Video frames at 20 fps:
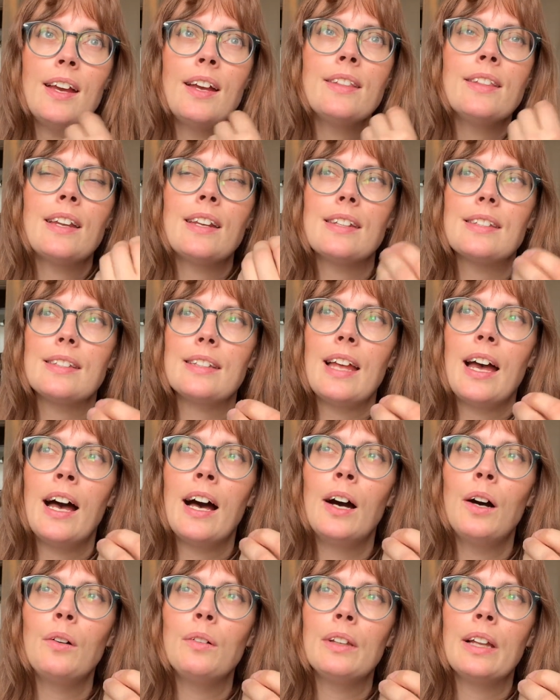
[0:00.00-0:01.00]
that is
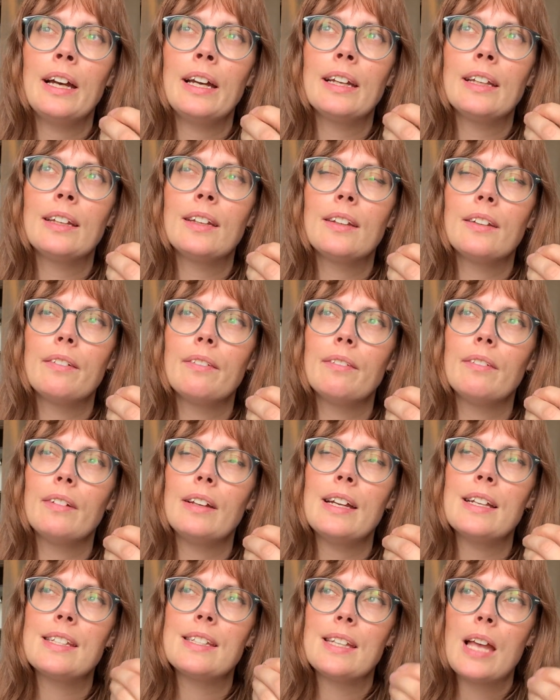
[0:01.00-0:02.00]
now like
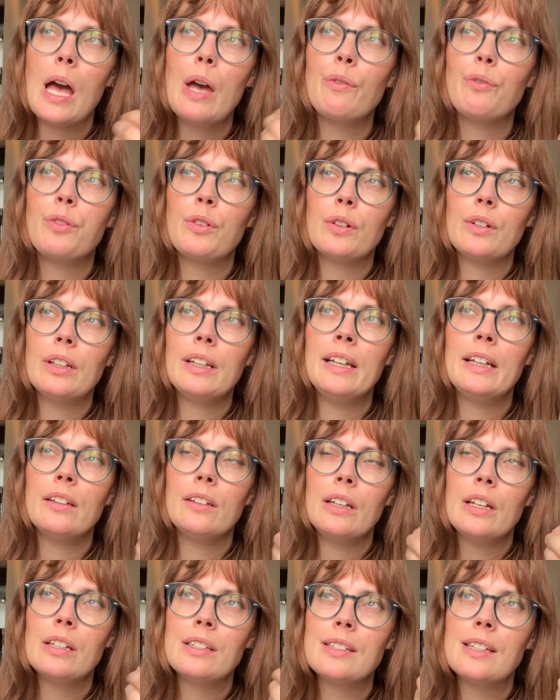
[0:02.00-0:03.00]
it's time for
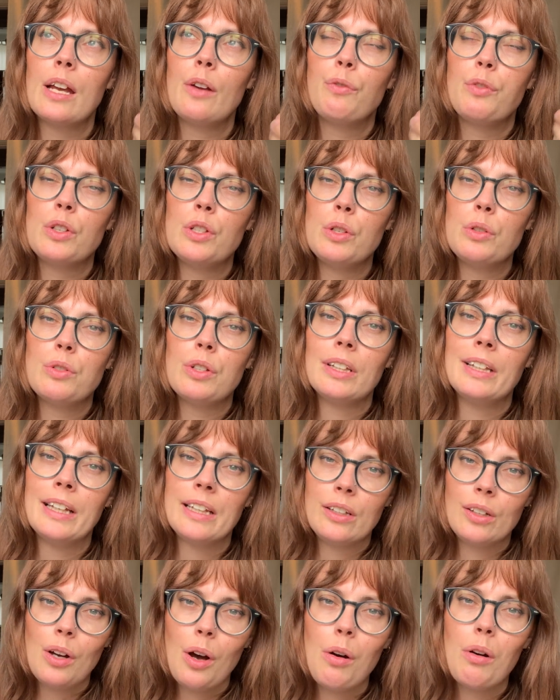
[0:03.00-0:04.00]
you to
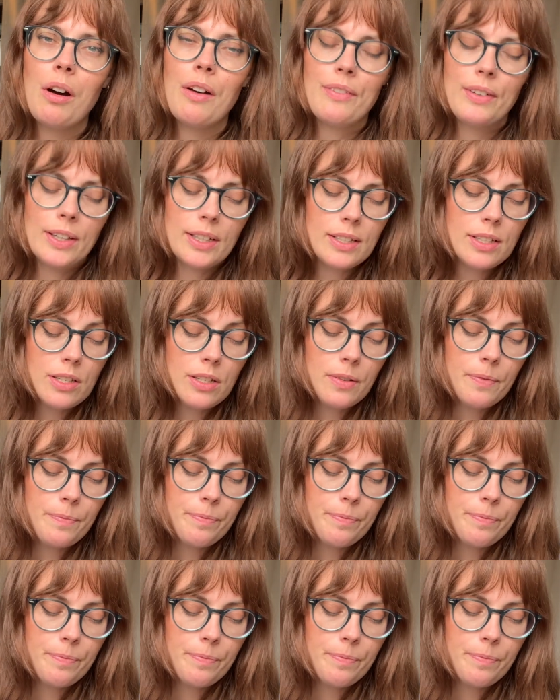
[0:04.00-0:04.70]
let go of it.